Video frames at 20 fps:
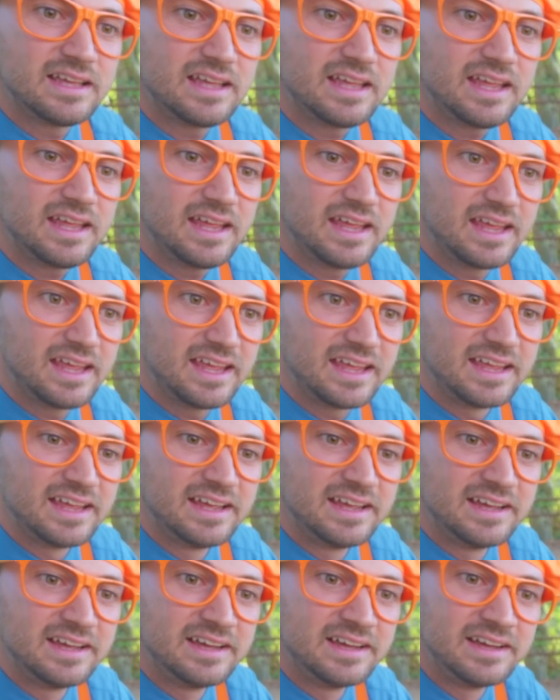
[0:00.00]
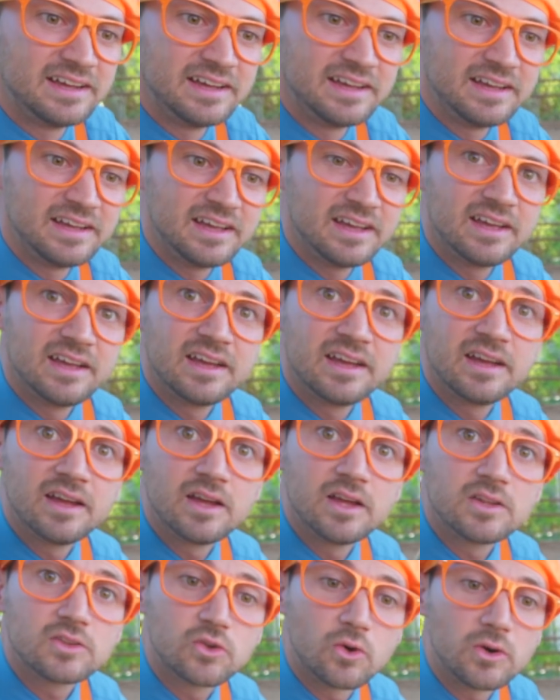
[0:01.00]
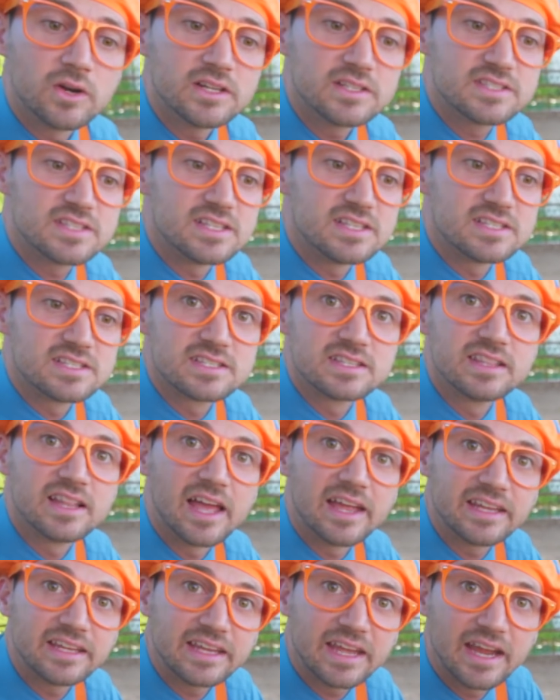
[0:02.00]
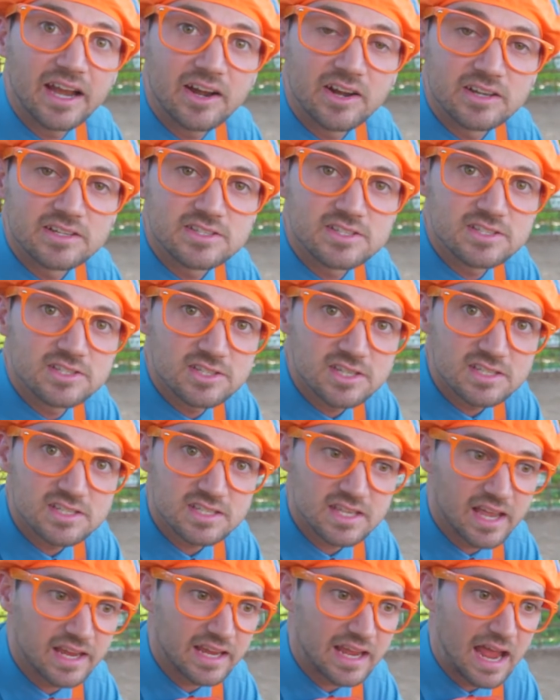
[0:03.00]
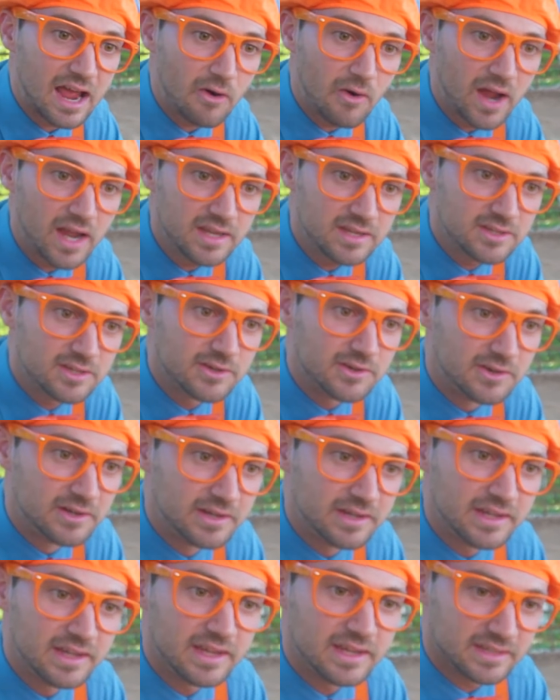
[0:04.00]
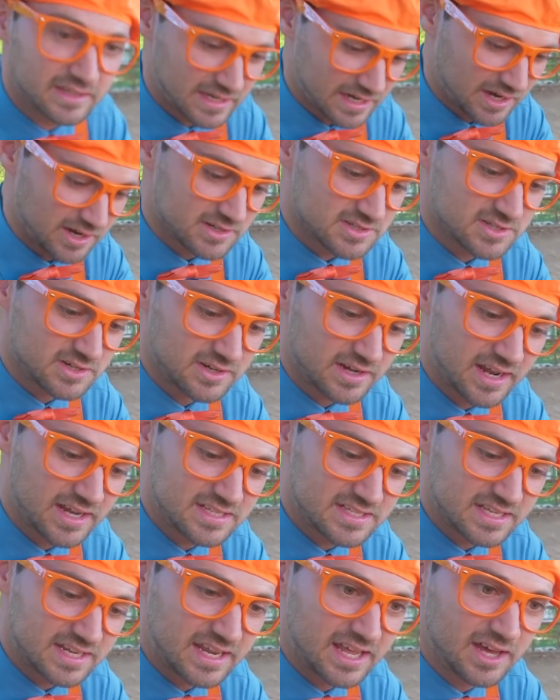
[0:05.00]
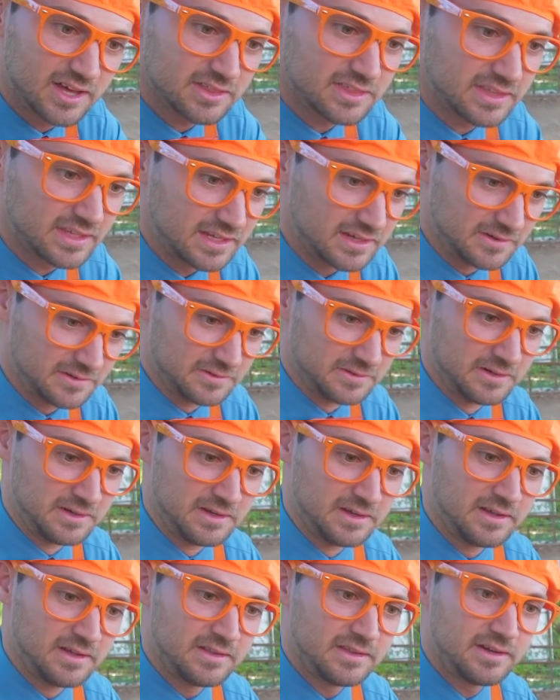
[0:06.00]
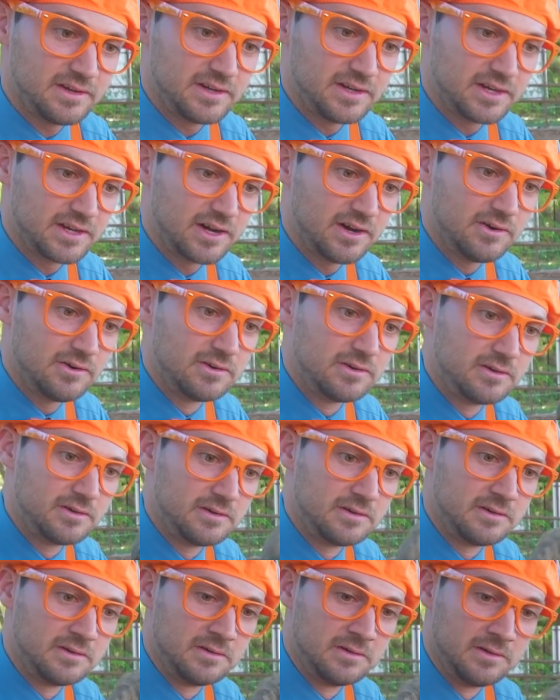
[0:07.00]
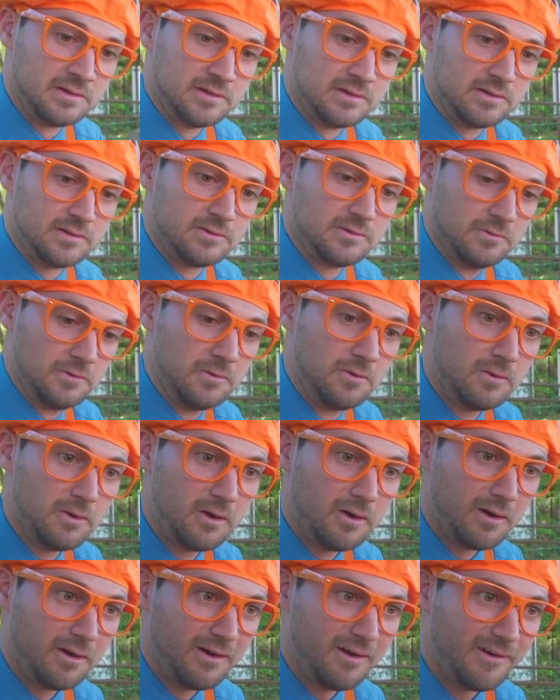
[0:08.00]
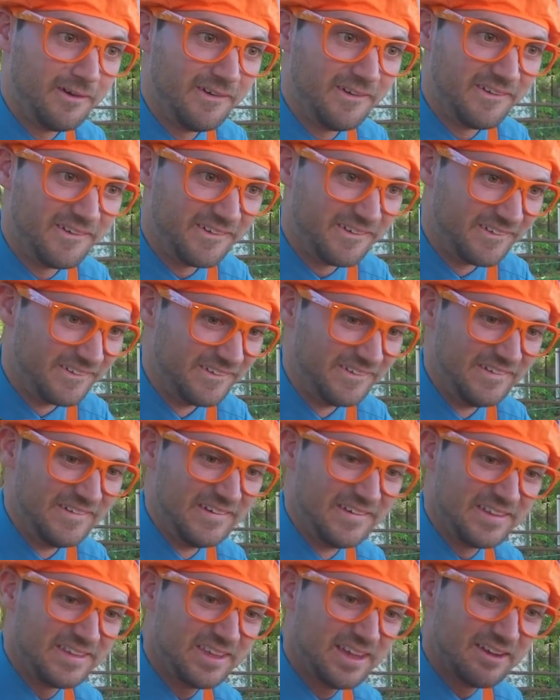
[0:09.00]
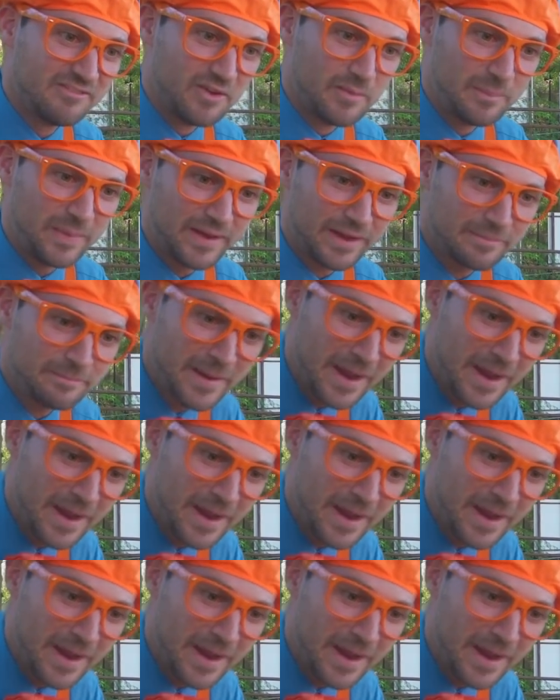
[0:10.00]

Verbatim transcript: Hey, tortoises like carrots, just like how I do. And carrots are nice and healthy. There you go. Whoa, you have a big